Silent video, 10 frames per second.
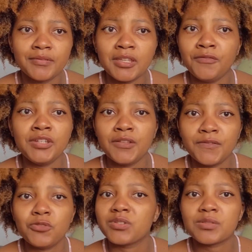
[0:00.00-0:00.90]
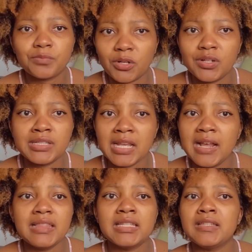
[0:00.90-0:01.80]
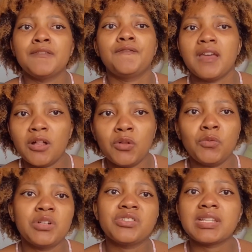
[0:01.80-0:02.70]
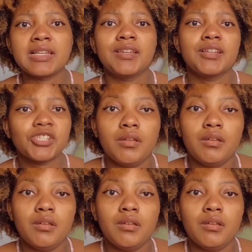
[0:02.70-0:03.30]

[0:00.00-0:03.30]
Even if it was about that they fell, was taking a sh**,